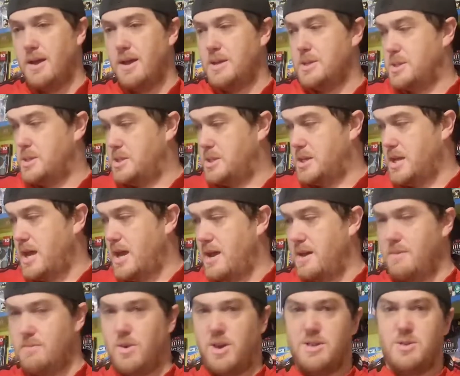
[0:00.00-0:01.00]
As I
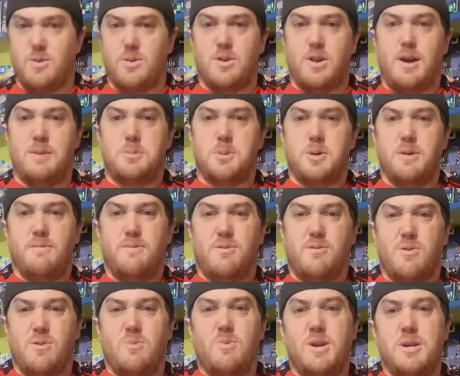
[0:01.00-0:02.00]
say, might do a live stream
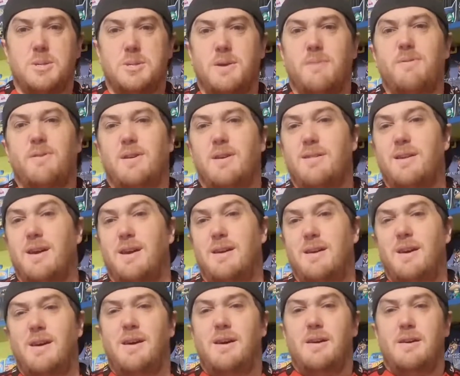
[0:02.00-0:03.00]
through the week, something like that.
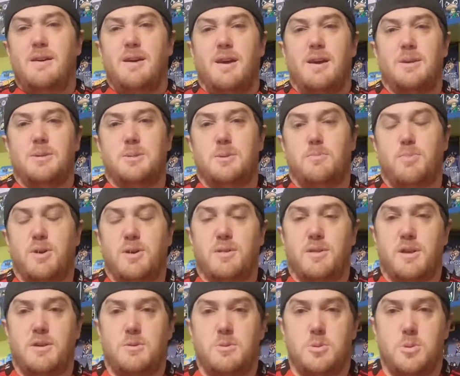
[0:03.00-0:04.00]
There's a big
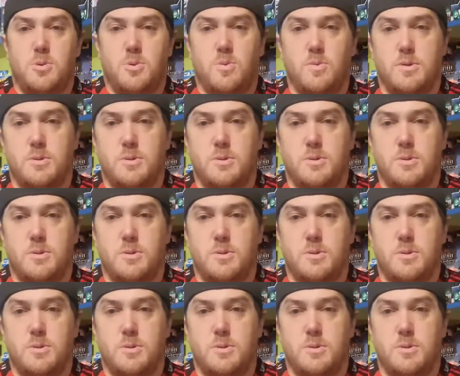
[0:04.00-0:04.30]
thank you to all